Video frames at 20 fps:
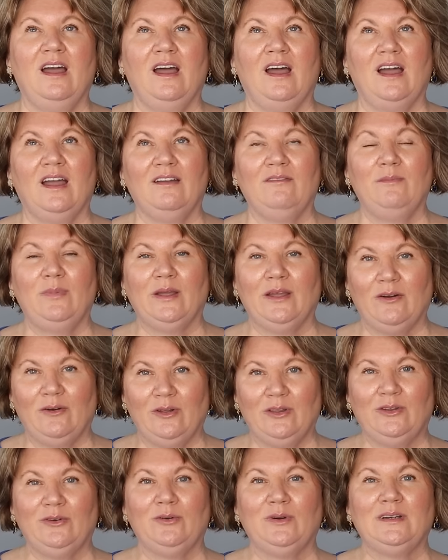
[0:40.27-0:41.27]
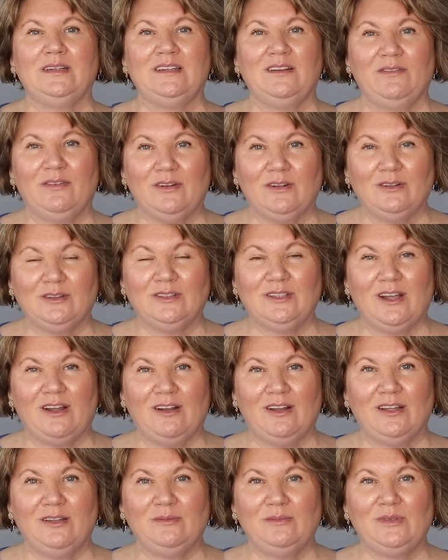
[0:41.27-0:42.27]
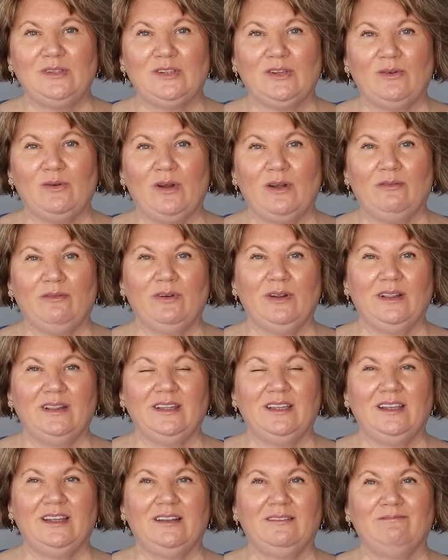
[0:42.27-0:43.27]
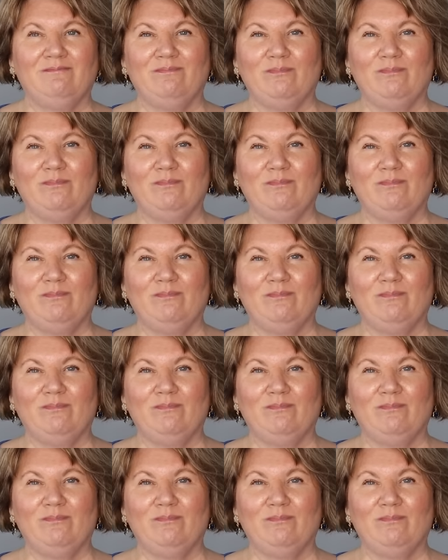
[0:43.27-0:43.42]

I've been going through a difficult time, so I really